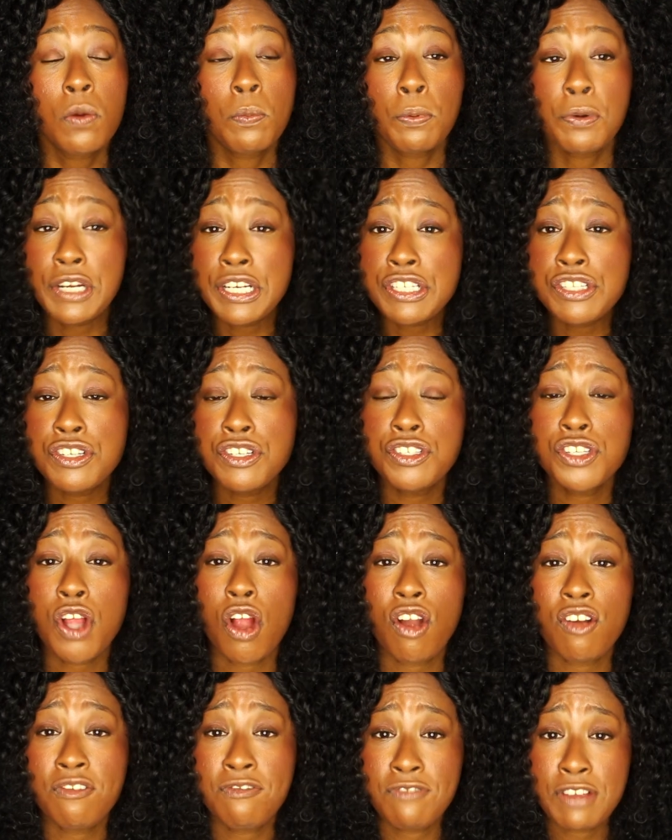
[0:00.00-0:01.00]
Parisians
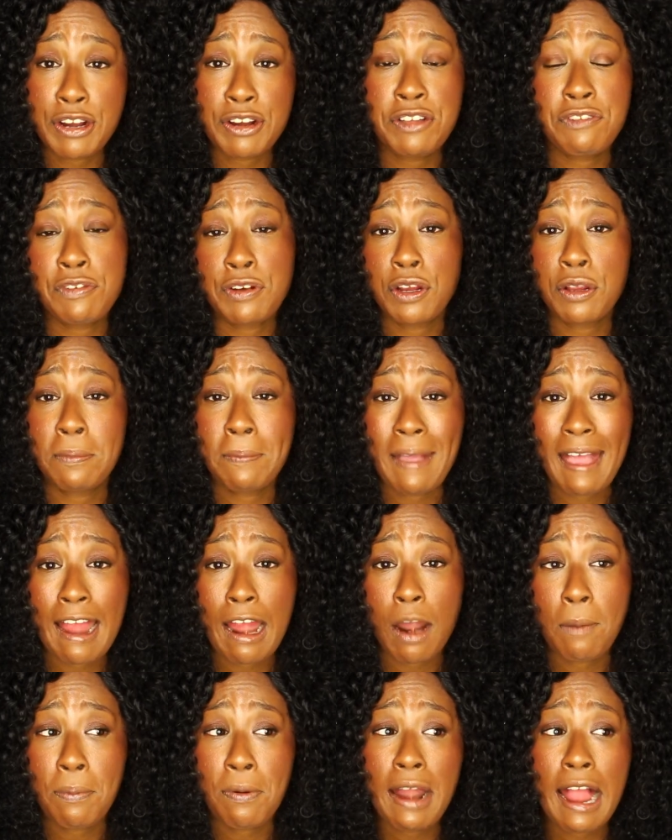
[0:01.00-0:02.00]
are very, very
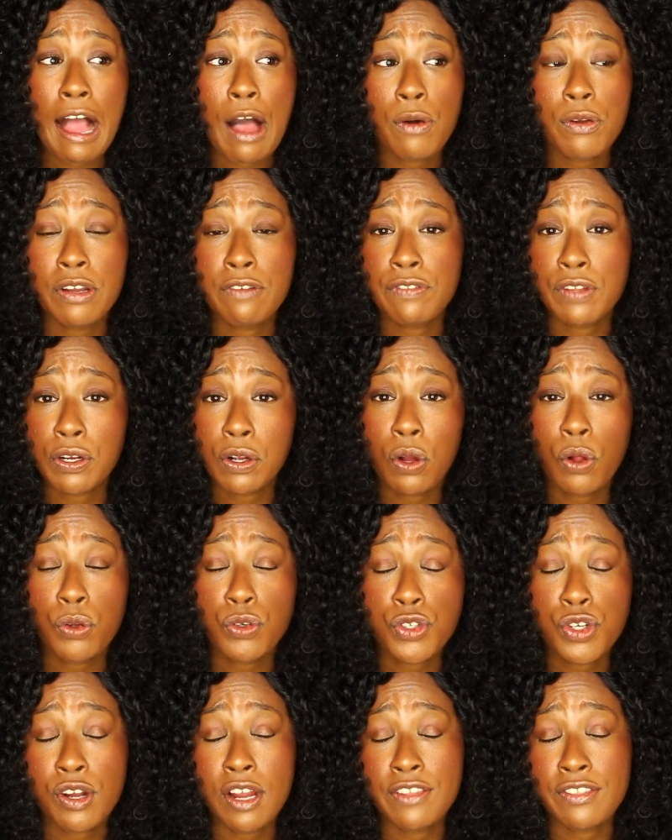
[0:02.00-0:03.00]
proud of their
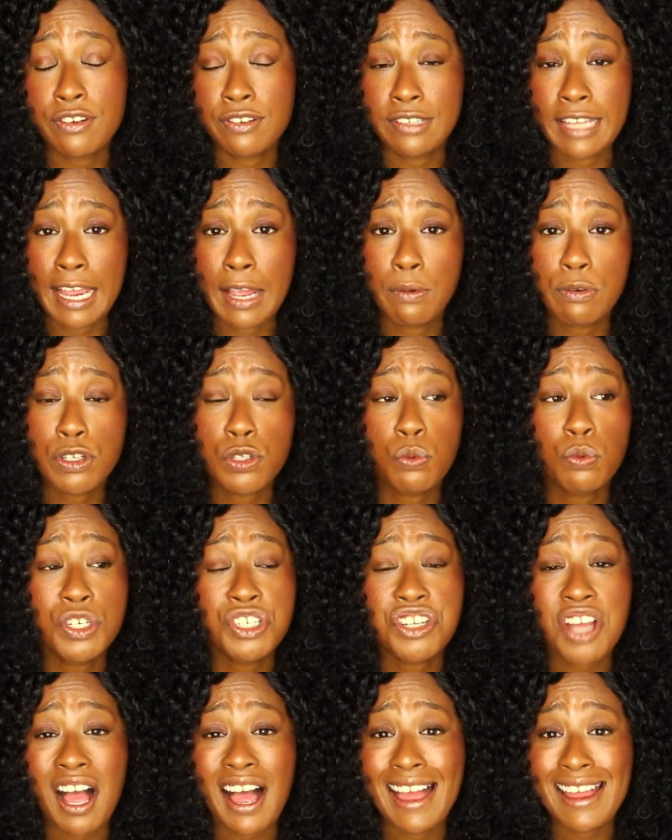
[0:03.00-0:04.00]
culture and their language,
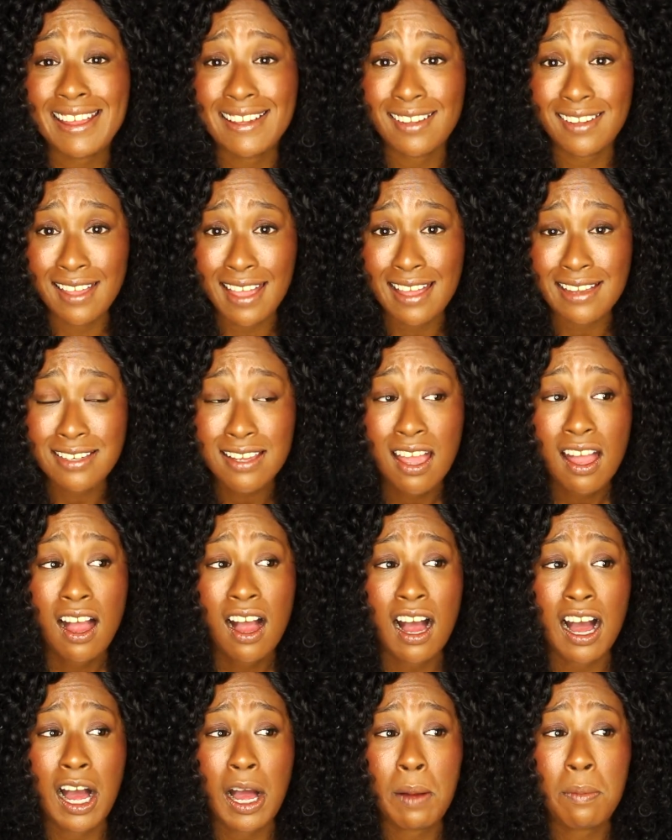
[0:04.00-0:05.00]
which I get.
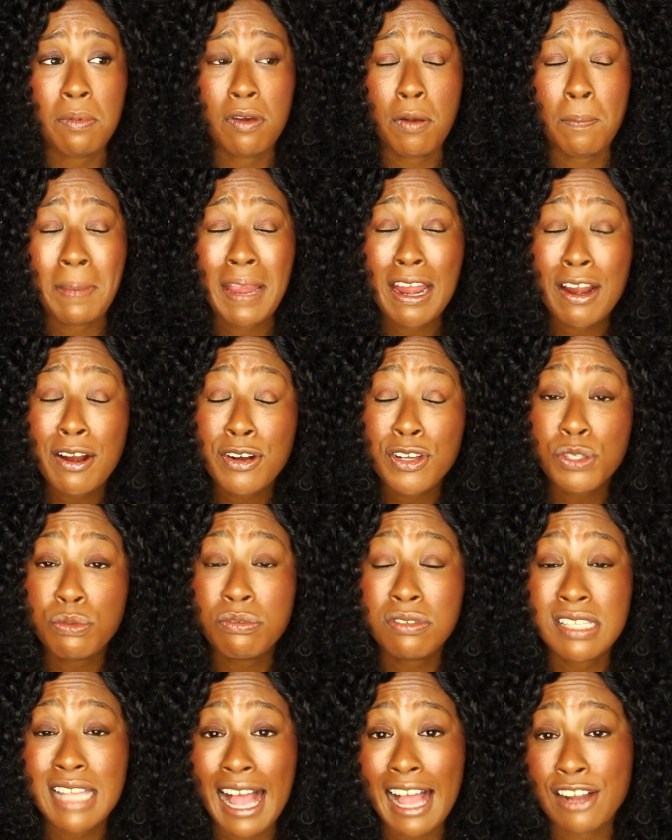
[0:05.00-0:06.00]
Paris
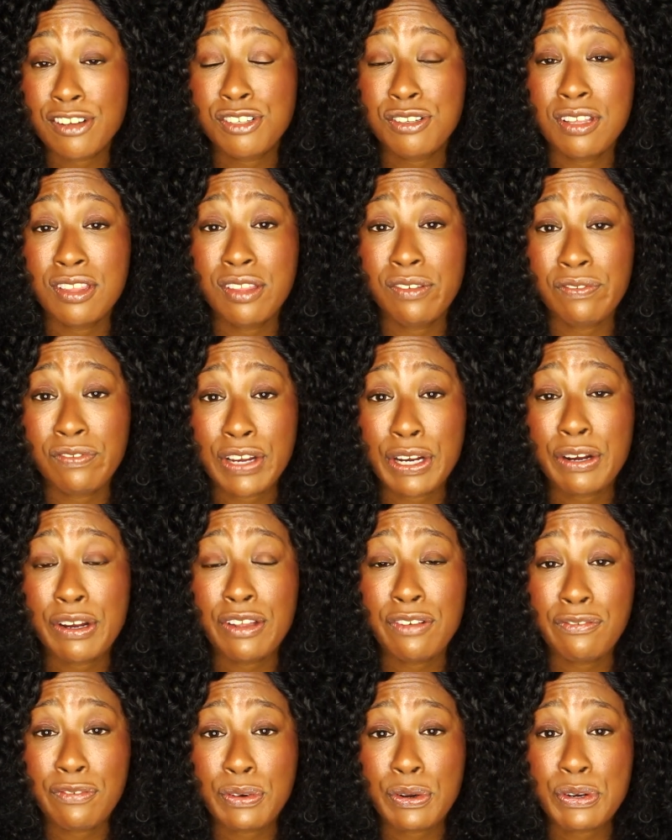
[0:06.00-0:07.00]
was actually the
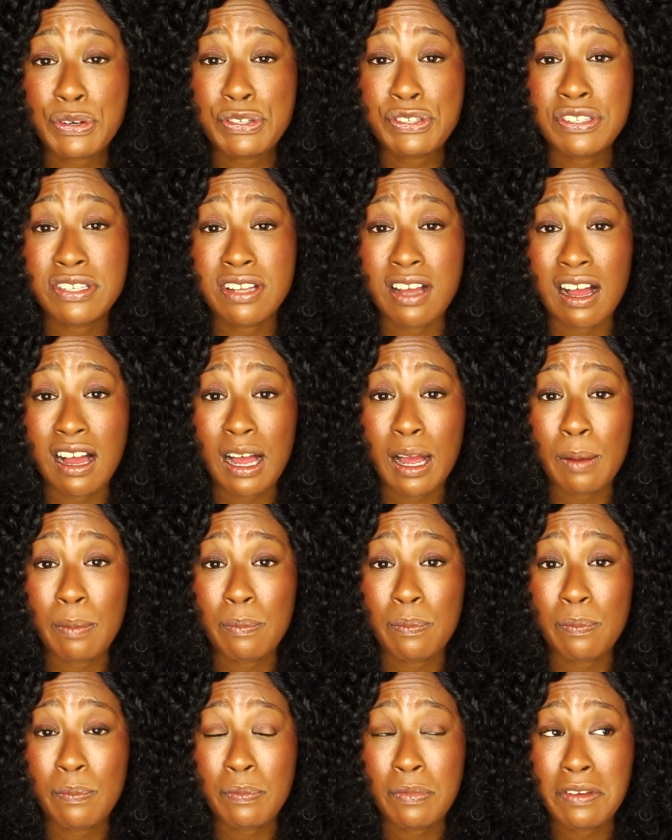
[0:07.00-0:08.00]
very first
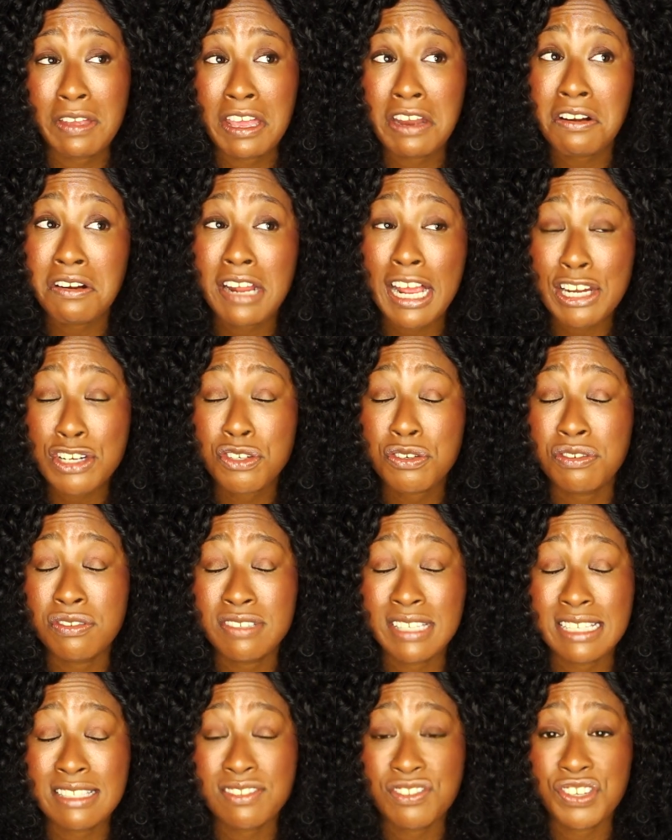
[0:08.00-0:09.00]

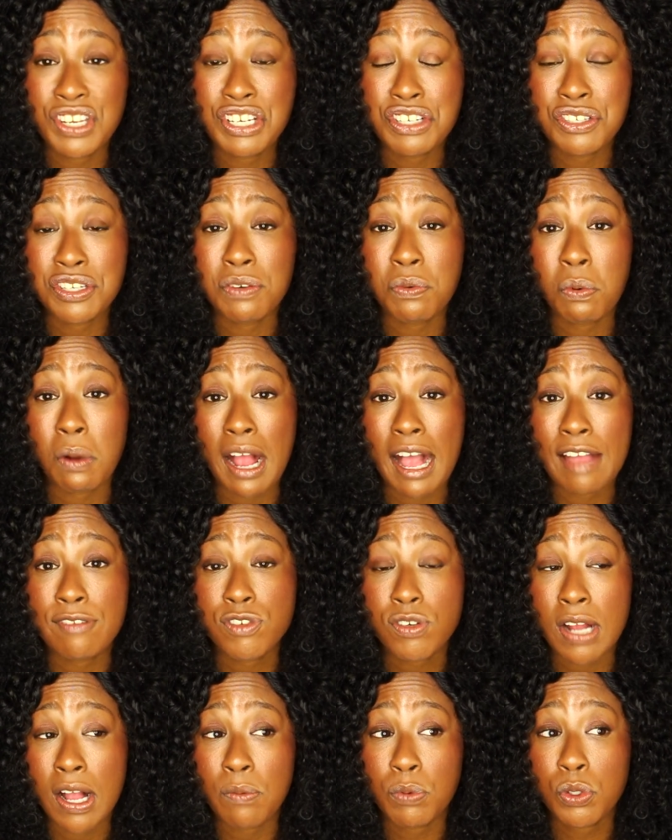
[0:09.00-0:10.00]
international destination where I've
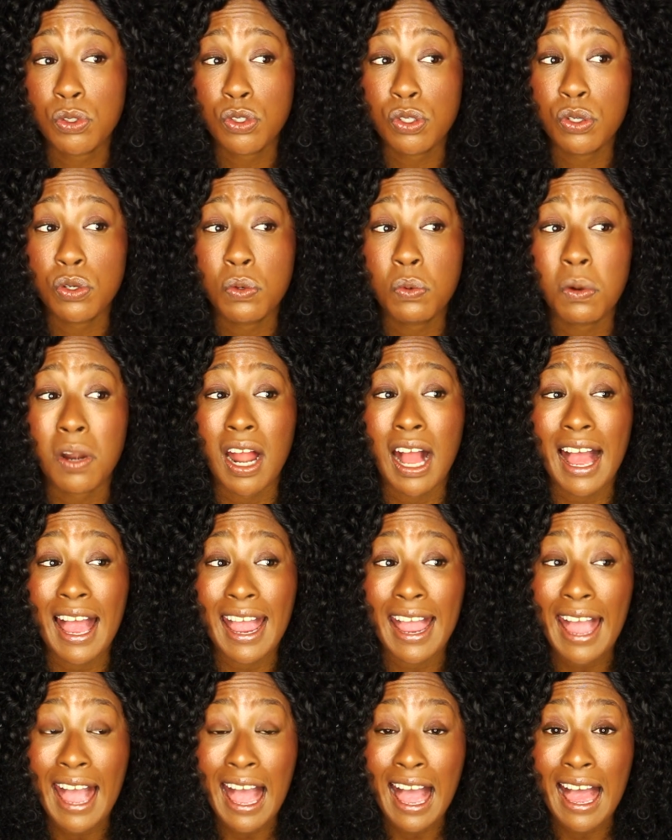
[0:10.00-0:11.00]
traveled to where
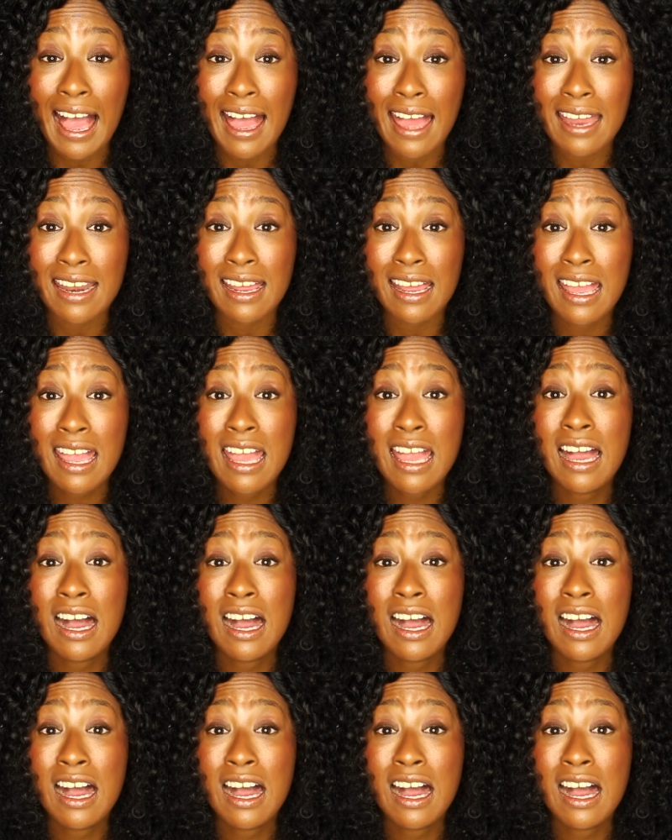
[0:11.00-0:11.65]
I had